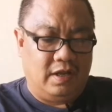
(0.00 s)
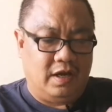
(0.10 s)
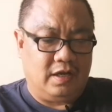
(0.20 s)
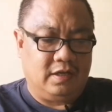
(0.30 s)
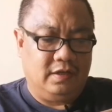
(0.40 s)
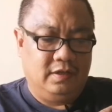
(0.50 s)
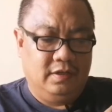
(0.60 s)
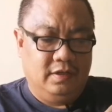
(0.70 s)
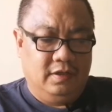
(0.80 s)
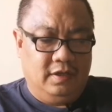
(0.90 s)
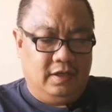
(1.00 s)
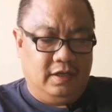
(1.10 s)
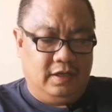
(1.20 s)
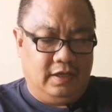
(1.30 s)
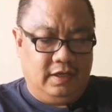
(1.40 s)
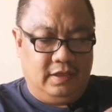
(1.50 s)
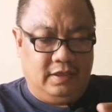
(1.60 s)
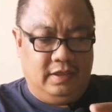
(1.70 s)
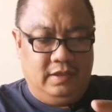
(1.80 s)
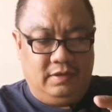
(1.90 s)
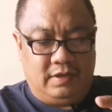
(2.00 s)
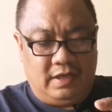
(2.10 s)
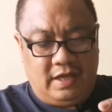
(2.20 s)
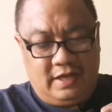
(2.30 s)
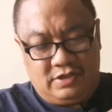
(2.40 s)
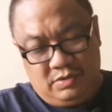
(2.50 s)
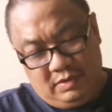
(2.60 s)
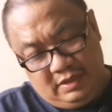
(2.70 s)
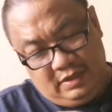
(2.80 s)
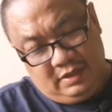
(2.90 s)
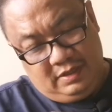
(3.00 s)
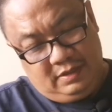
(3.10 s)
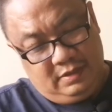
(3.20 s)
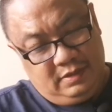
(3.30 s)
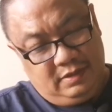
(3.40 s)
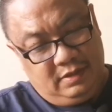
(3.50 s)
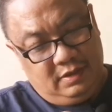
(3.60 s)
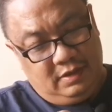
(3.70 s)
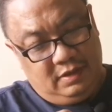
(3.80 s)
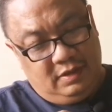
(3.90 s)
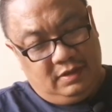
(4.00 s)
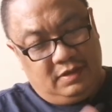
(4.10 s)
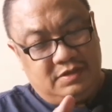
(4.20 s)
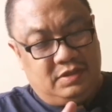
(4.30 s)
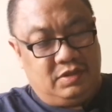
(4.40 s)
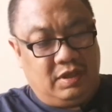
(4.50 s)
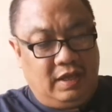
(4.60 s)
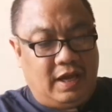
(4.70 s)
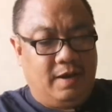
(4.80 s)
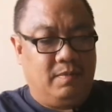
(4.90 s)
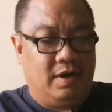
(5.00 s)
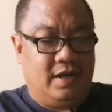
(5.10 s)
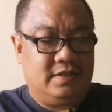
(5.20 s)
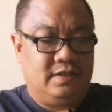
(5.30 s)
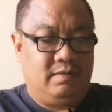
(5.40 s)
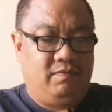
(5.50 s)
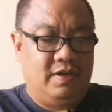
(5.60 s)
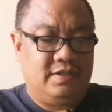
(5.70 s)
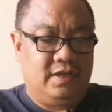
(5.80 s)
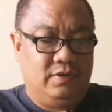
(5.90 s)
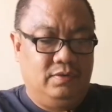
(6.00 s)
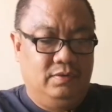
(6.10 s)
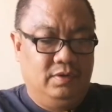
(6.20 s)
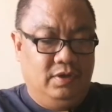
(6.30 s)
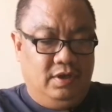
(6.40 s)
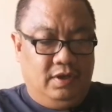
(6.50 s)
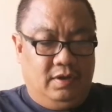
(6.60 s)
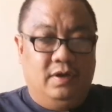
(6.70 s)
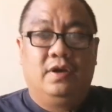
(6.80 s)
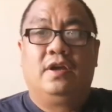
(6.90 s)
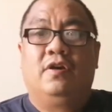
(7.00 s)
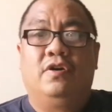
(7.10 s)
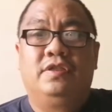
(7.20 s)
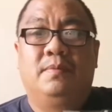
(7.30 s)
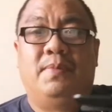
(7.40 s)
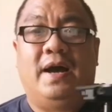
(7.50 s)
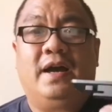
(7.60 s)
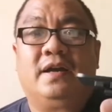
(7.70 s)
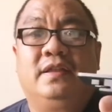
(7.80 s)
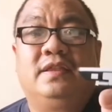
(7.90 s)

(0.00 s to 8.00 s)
a lock. And you can actually, there's three cameras facing you. On the back,